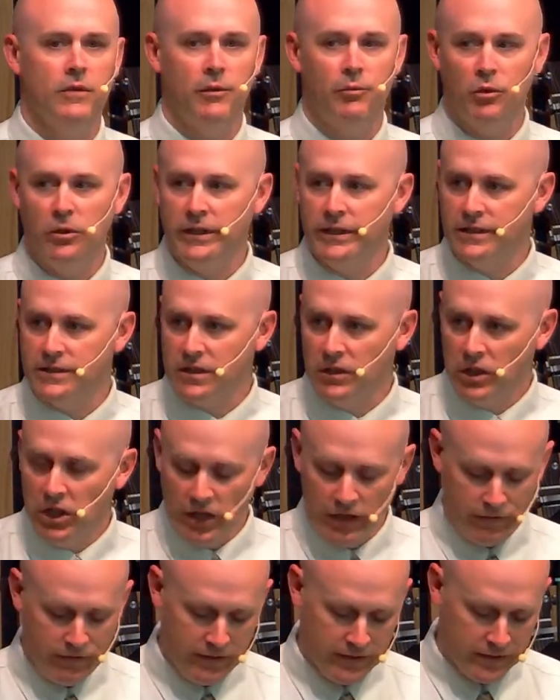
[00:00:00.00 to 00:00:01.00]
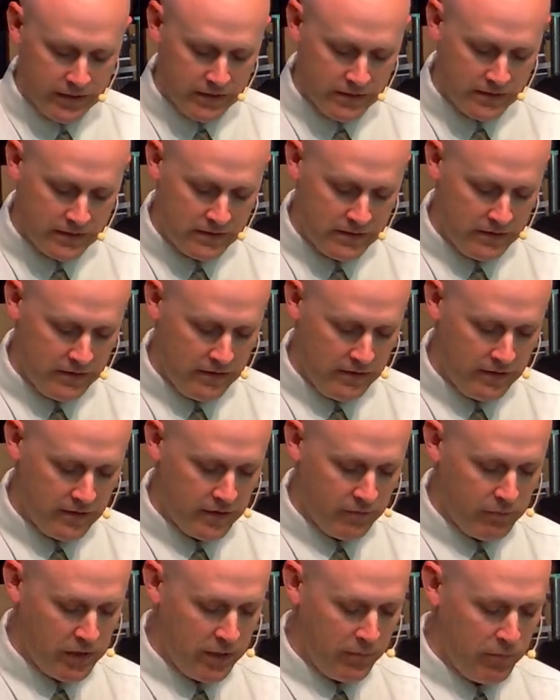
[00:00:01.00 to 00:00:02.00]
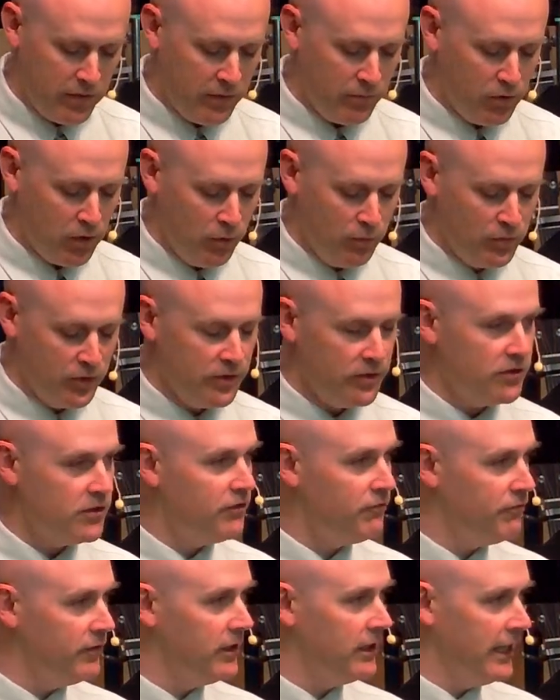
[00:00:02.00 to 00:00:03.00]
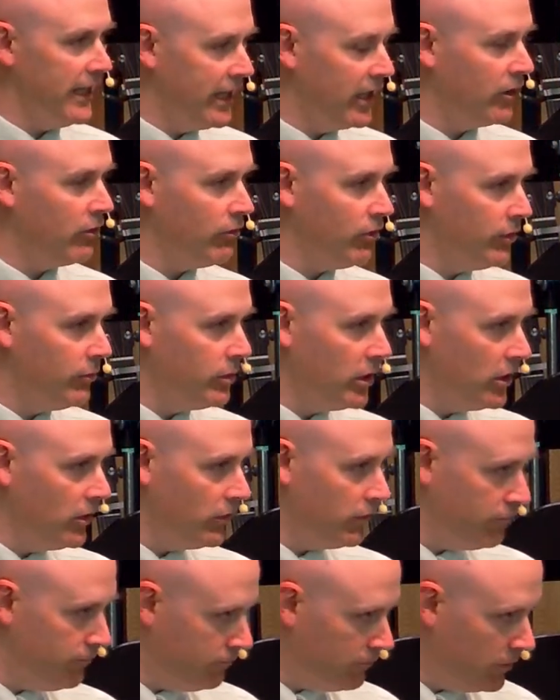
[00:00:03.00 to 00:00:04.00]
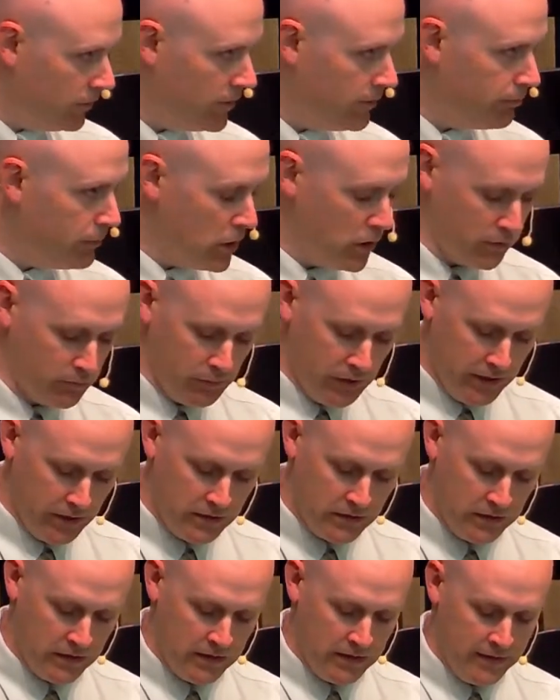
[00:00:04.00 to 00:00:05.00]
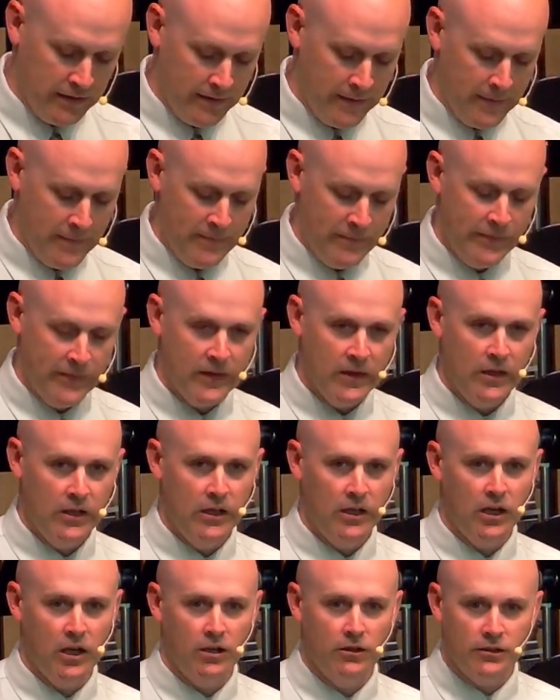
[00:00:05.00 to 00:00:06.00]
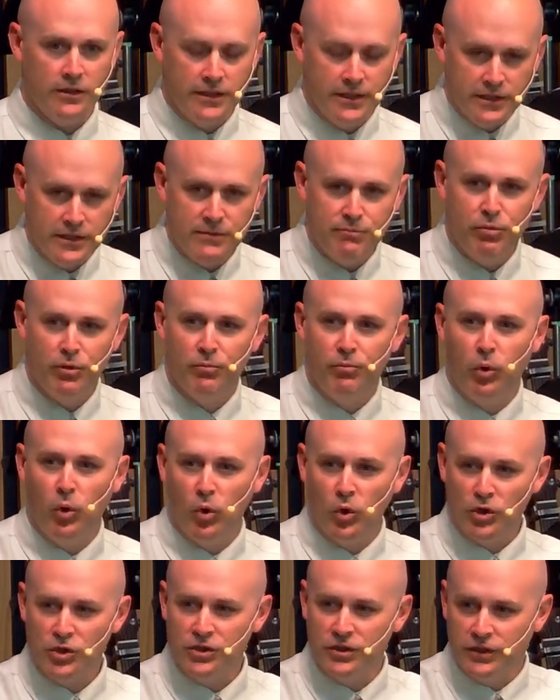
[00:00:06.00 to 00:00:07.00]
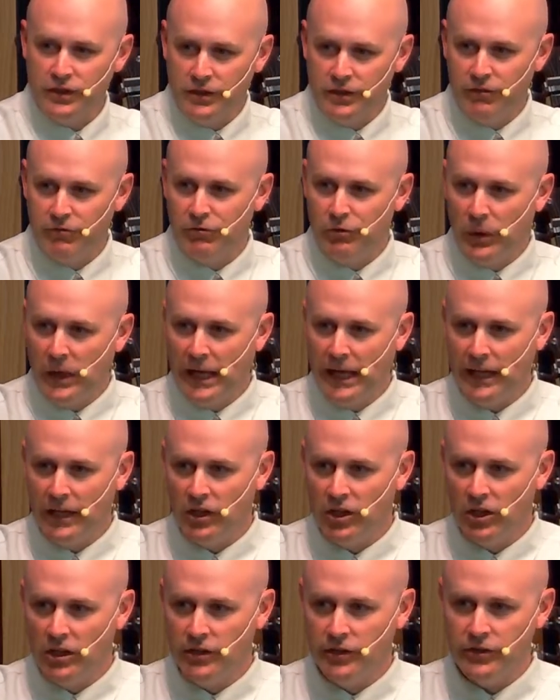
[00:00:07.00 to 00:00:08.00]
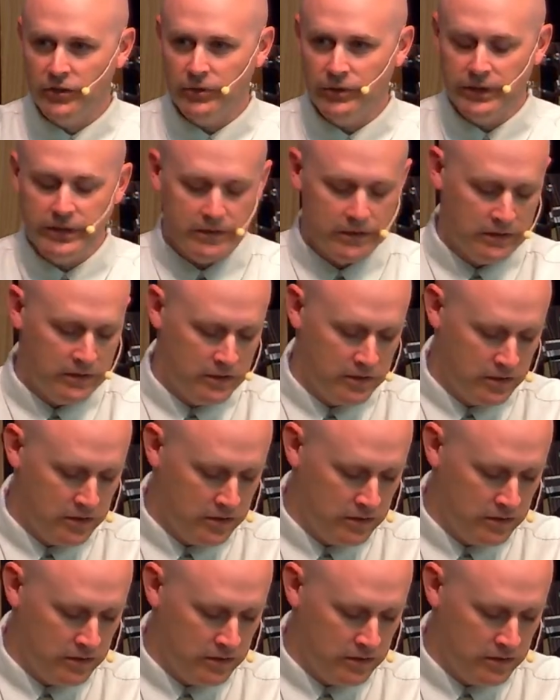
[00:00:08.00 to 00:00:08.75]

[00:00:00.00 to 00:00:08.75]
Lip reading: My point is, a lot of things that might be appropriate to feel angry about for the moment are disproportionate if you hang on to it.